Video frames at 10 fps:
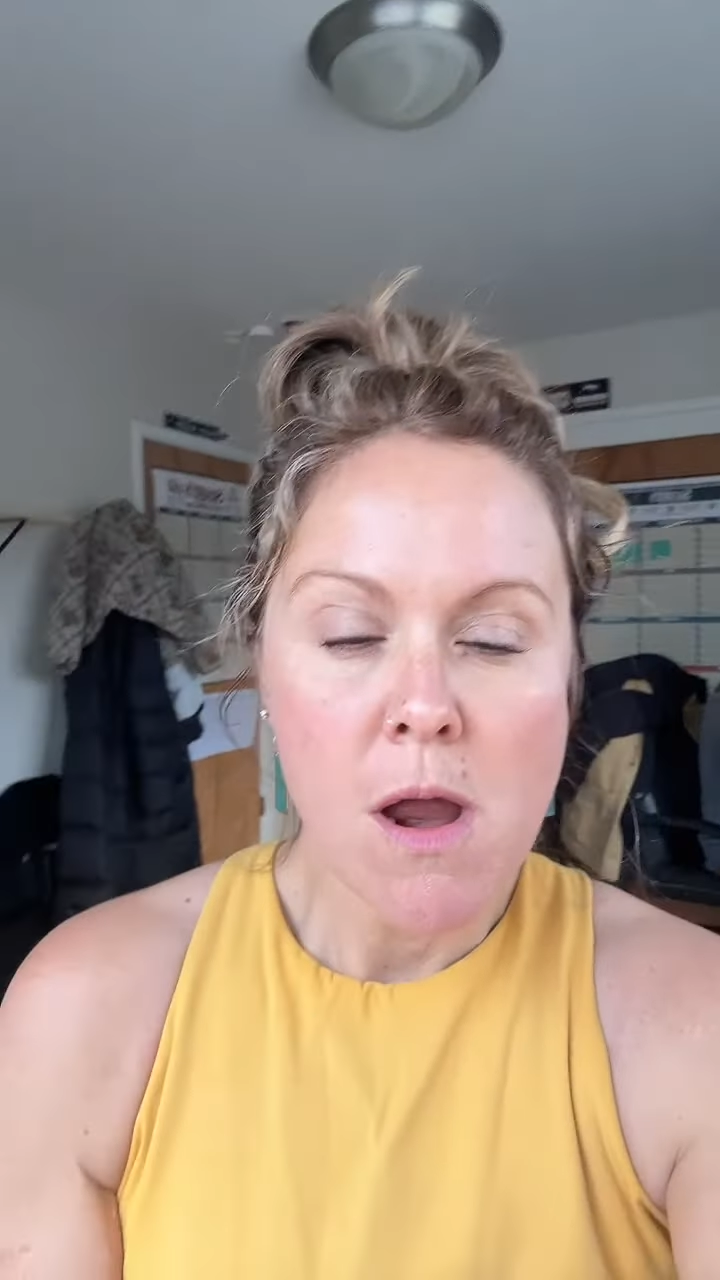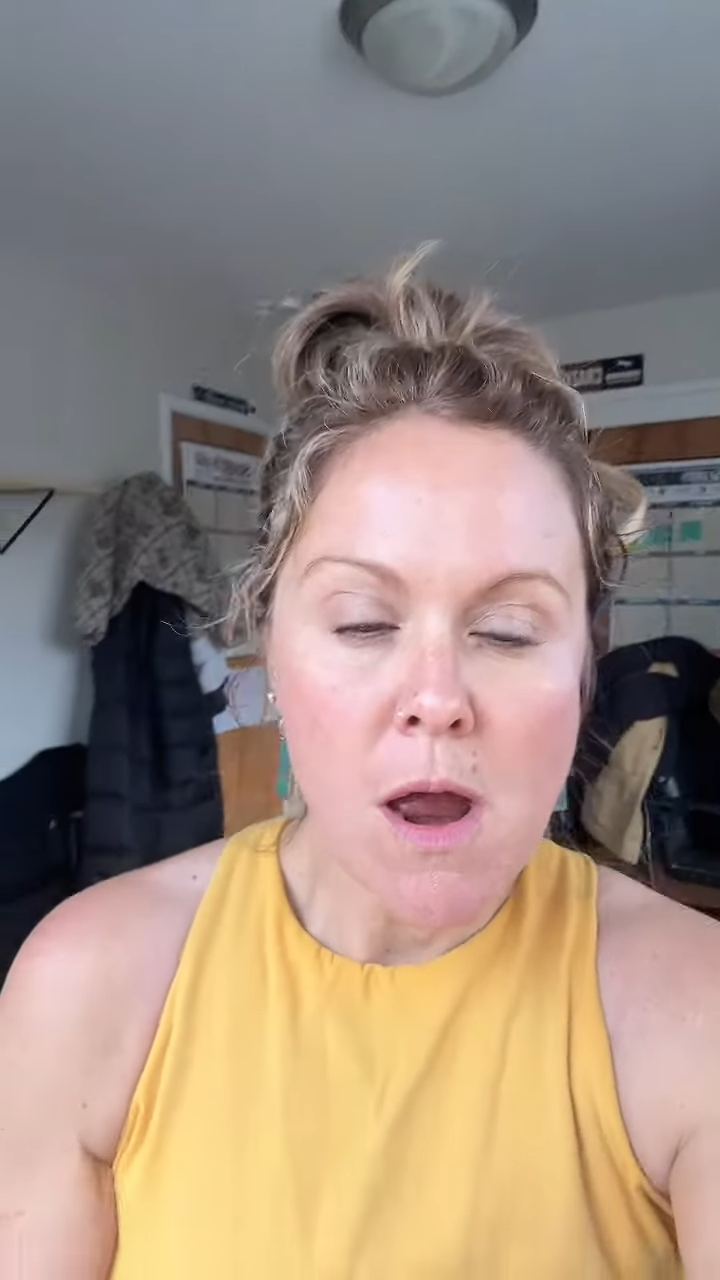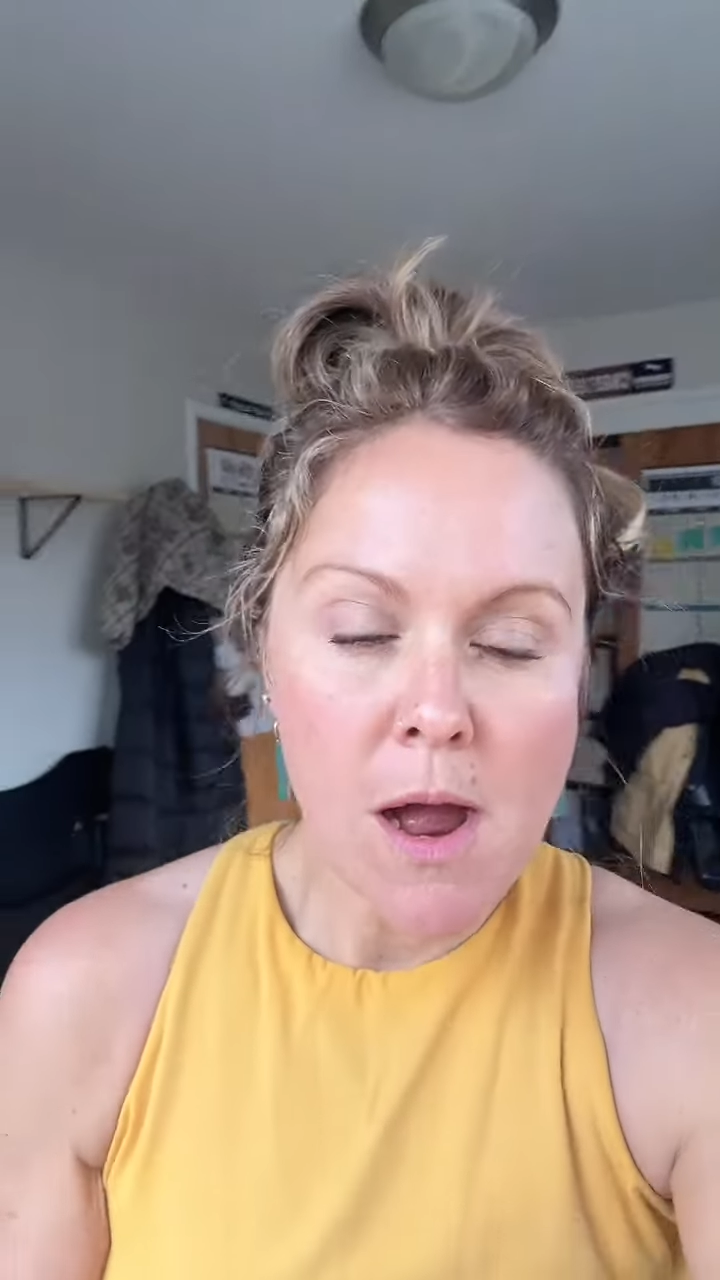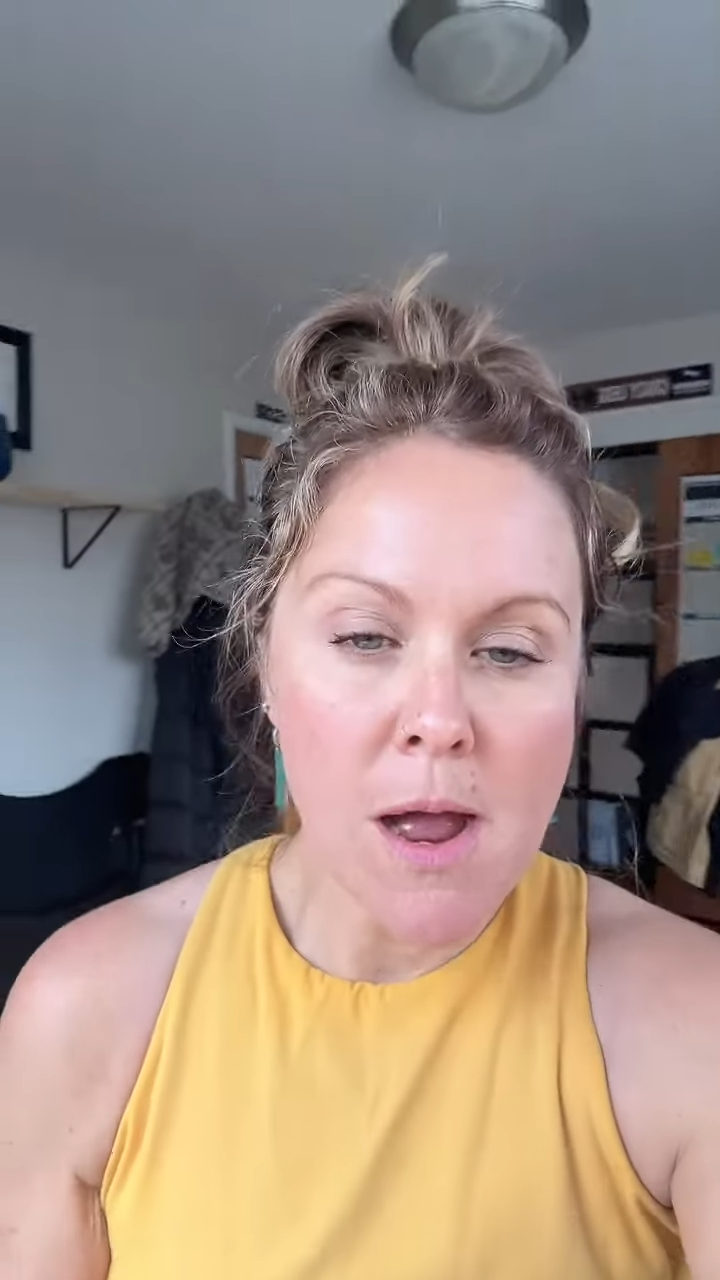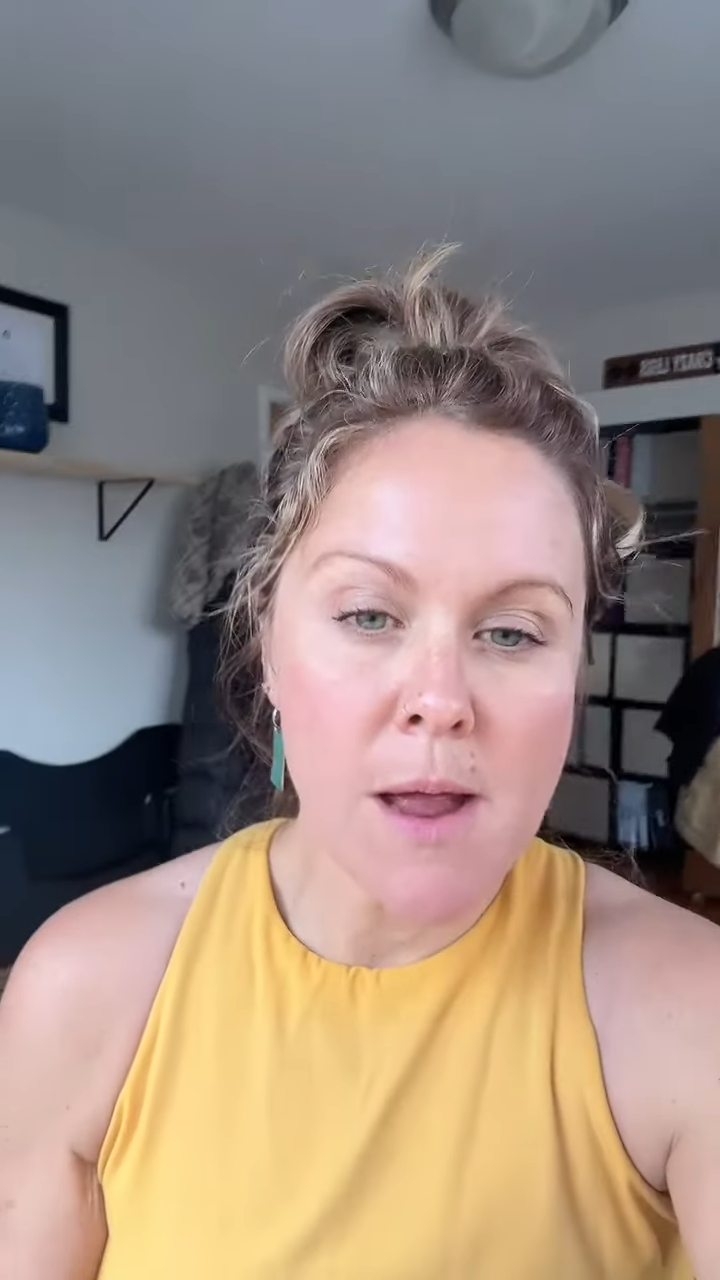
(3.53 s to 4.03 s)

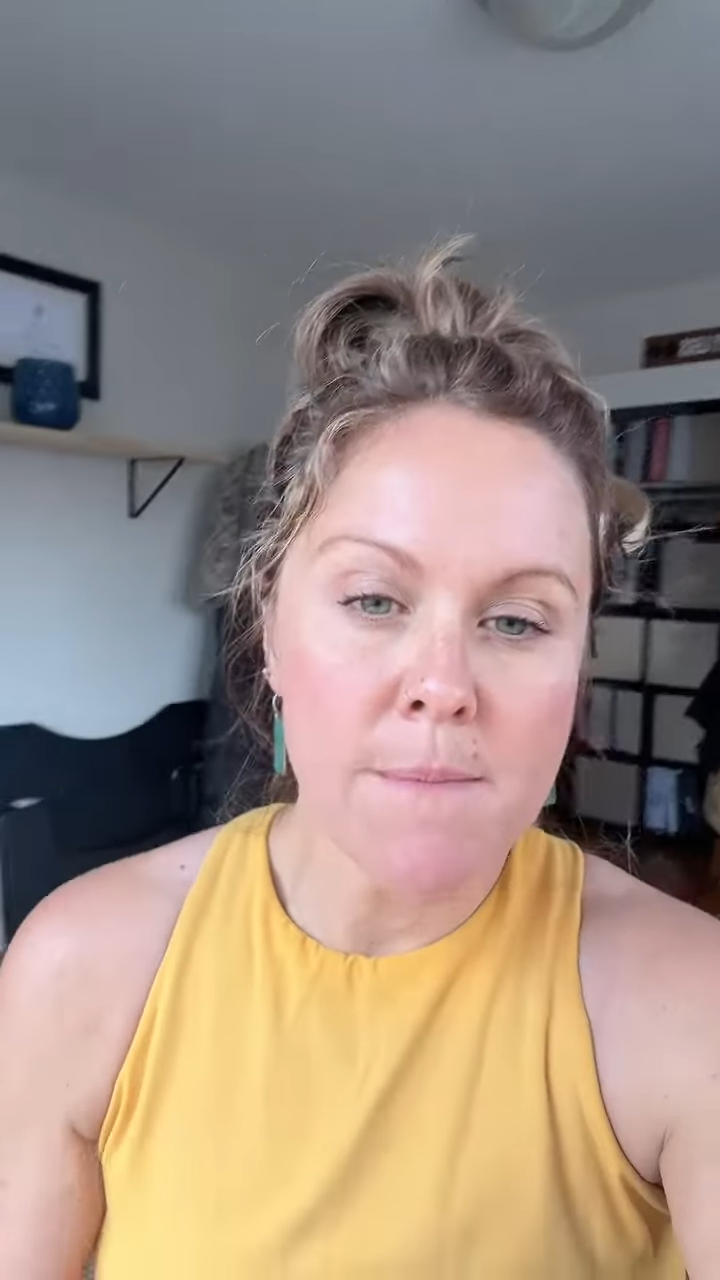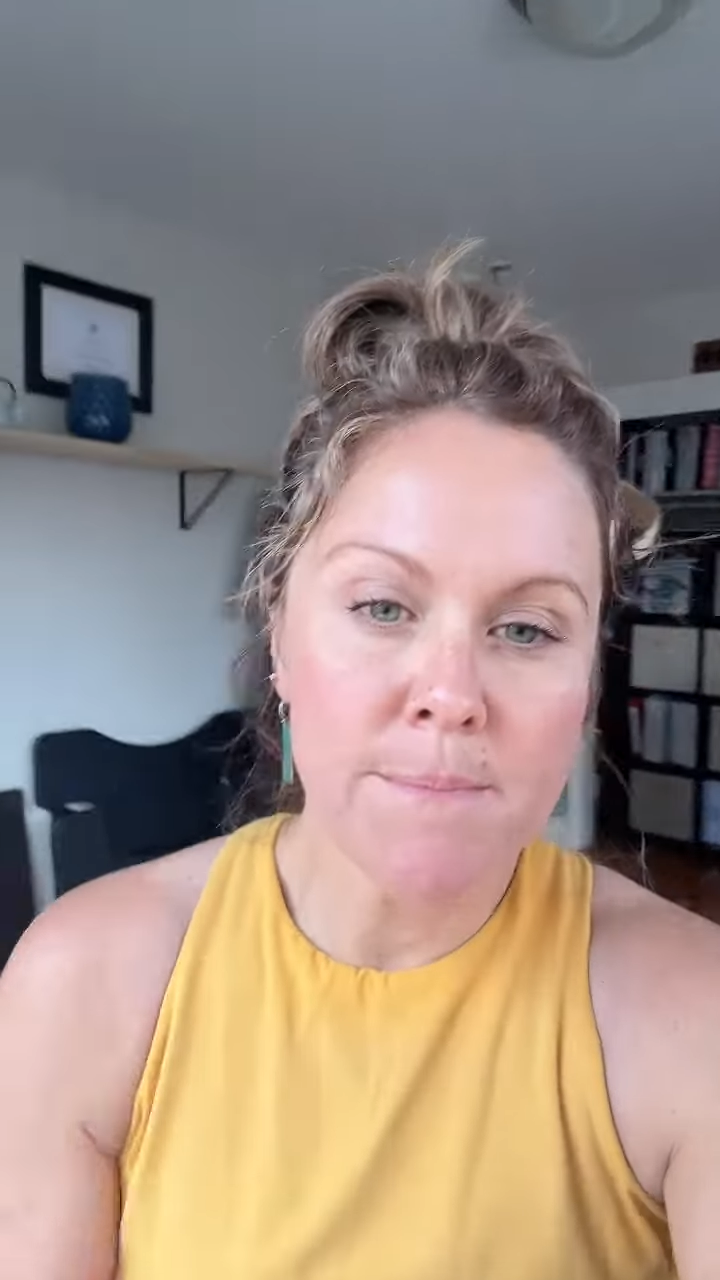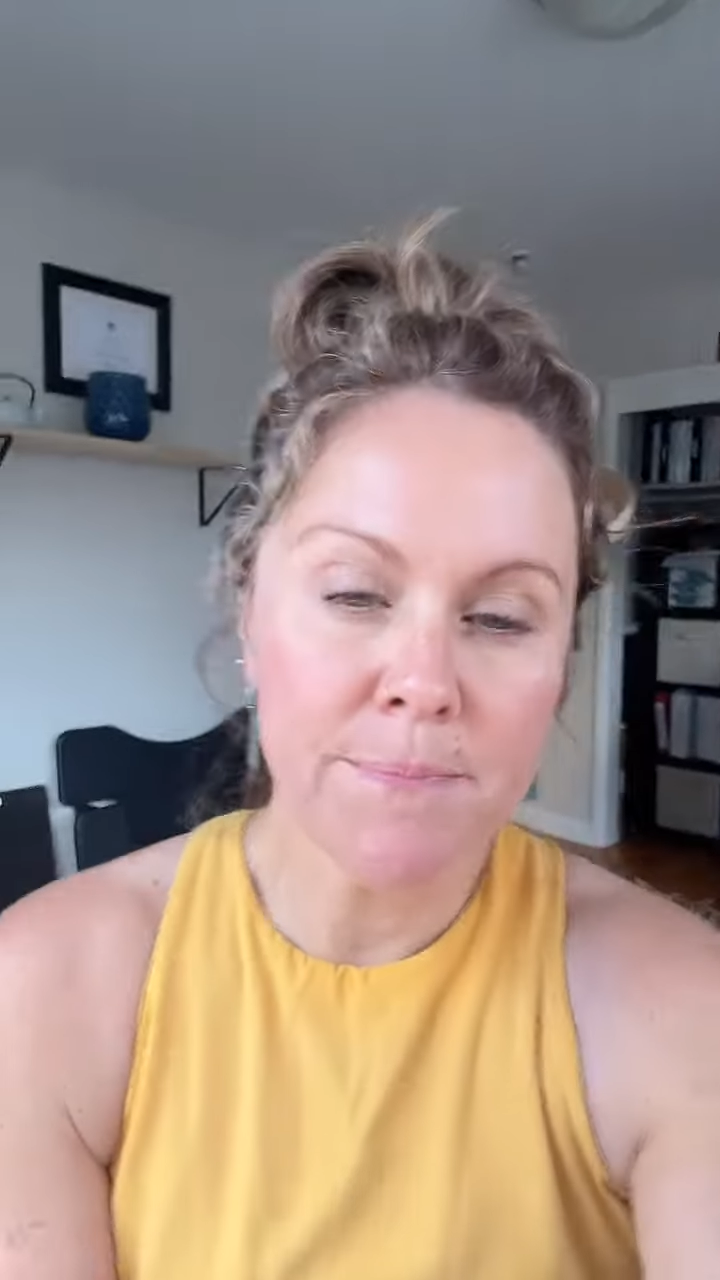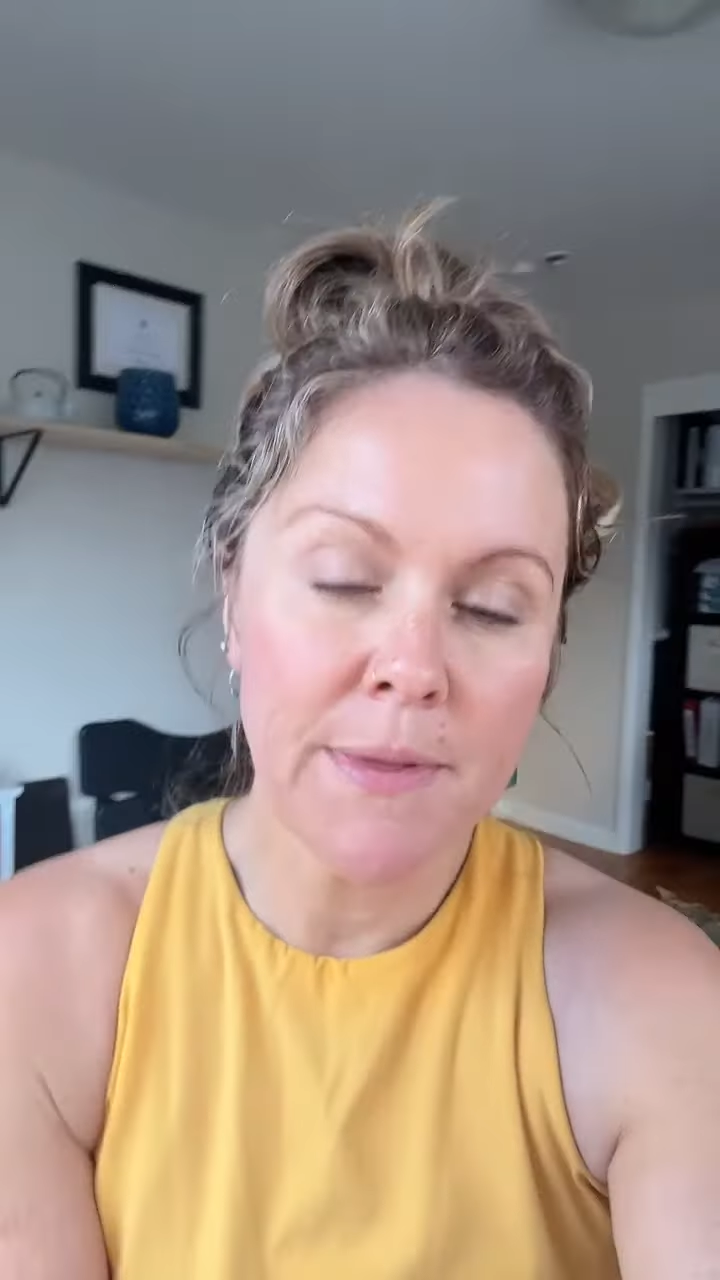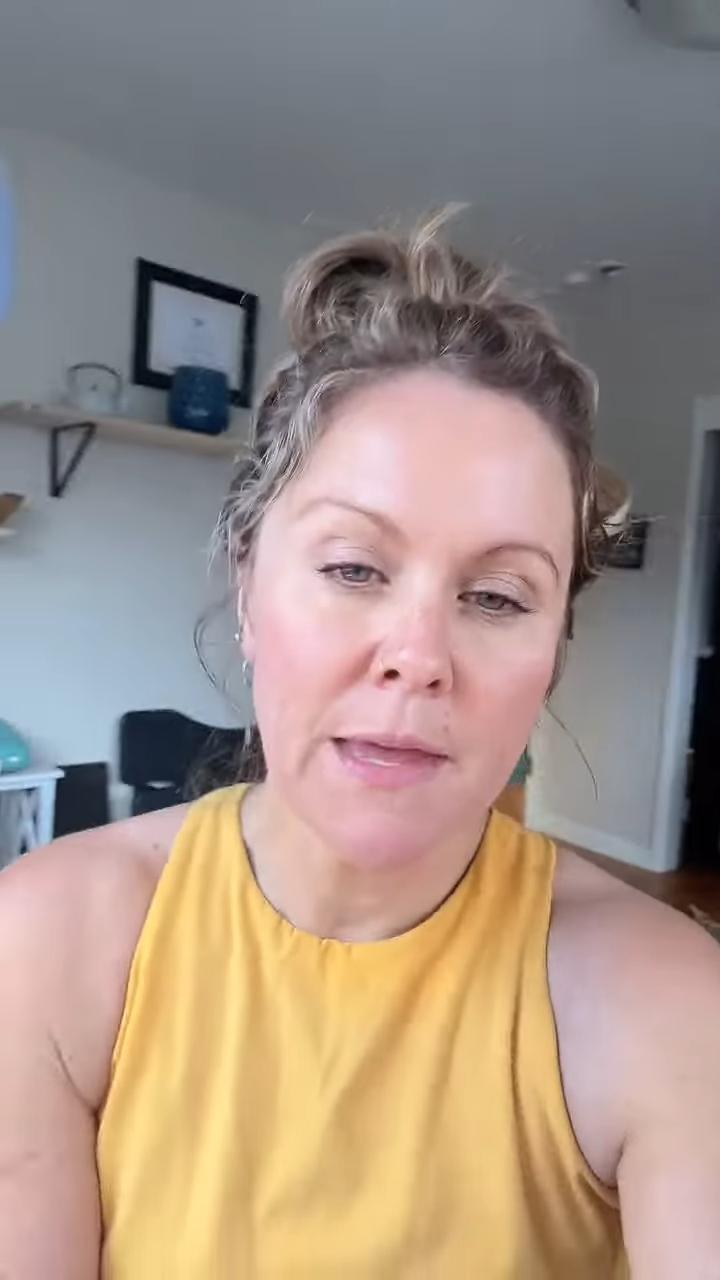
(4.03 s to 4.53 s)
um,